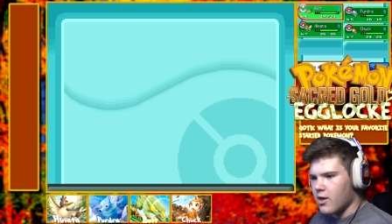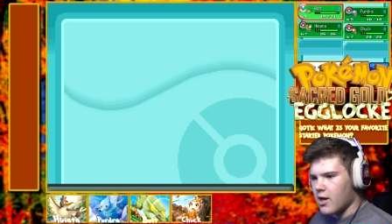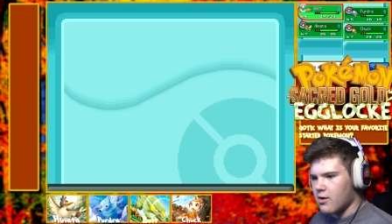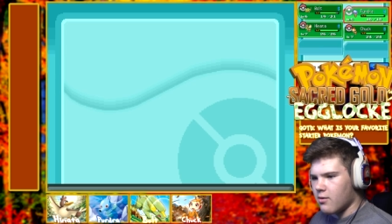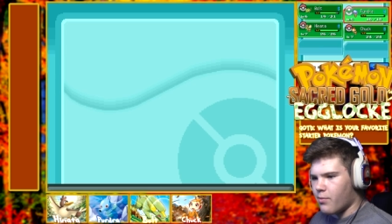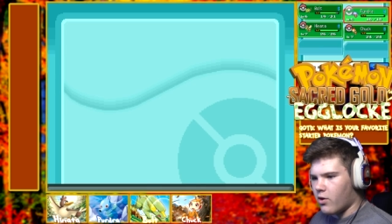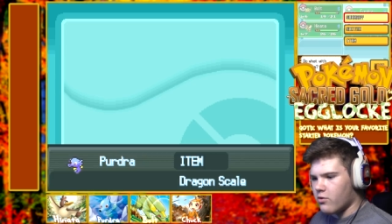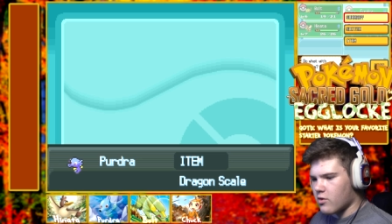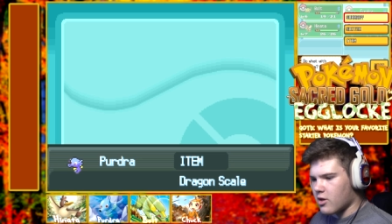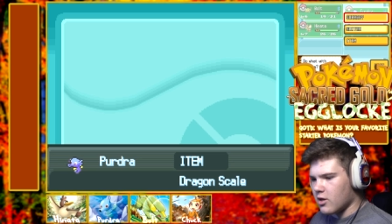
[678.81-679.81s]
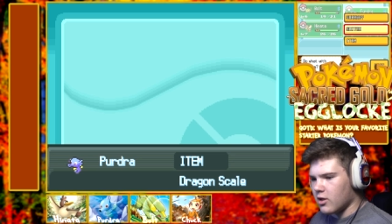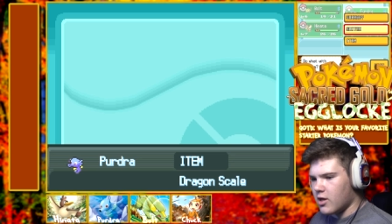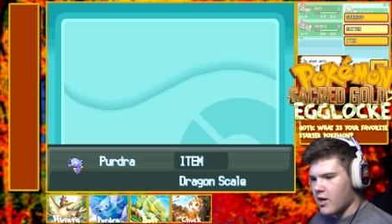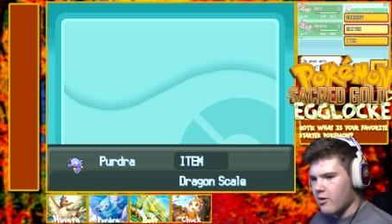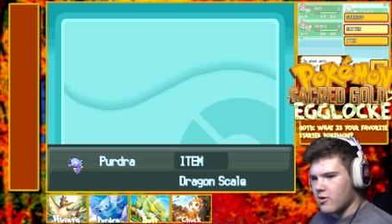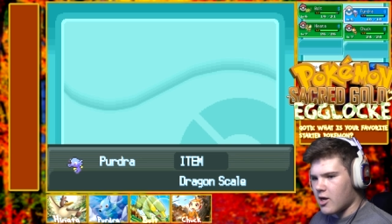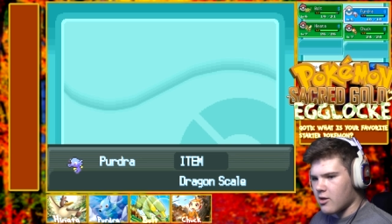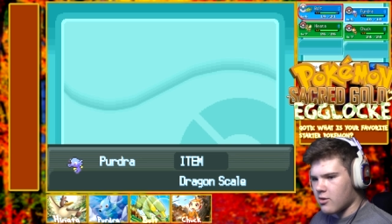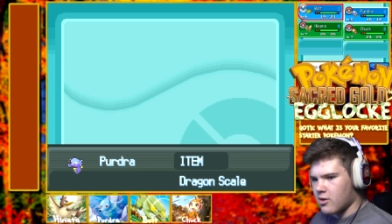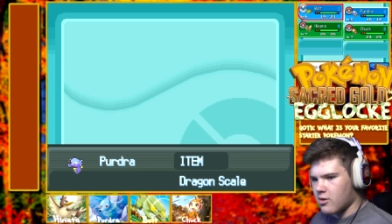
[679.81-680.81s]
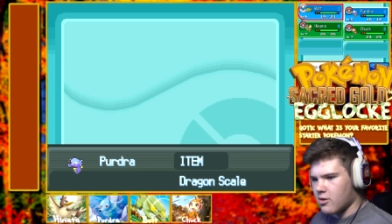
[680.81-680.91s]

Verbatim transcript: that Perdra is going to lead out against